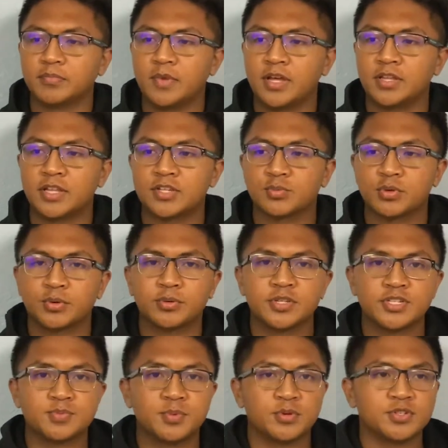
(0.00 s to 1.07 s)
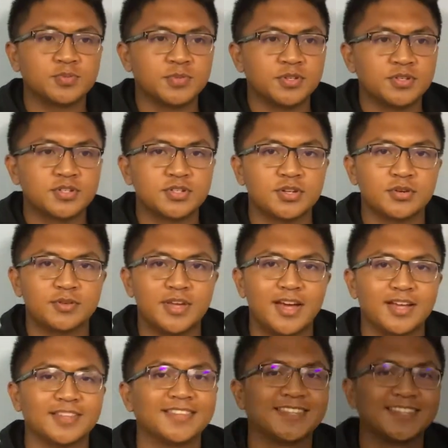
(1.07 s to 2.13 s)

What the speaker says: And that's what really spoke to me, so yeah.